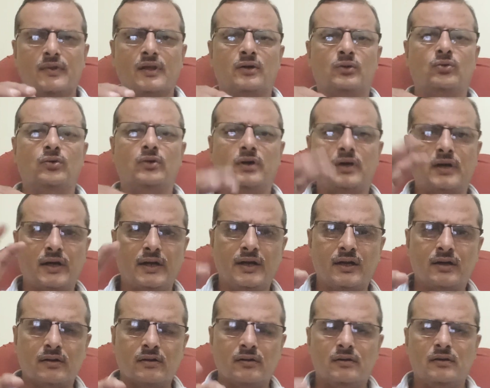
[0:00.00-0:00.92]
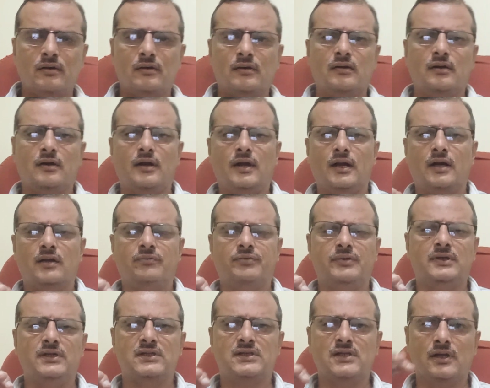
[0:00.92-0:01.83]
to treat at a
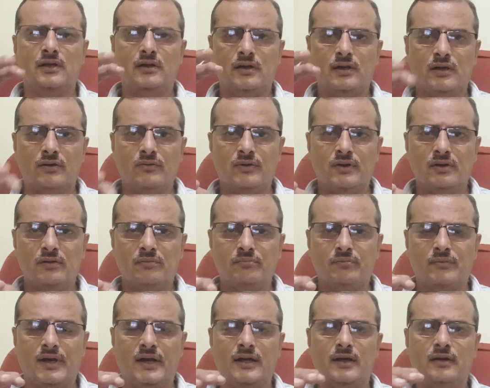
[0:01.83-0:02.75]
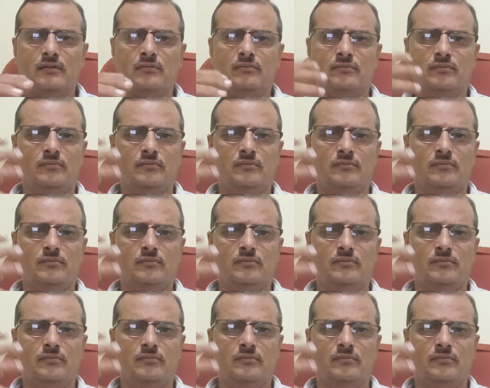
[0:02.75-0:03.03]
physician level by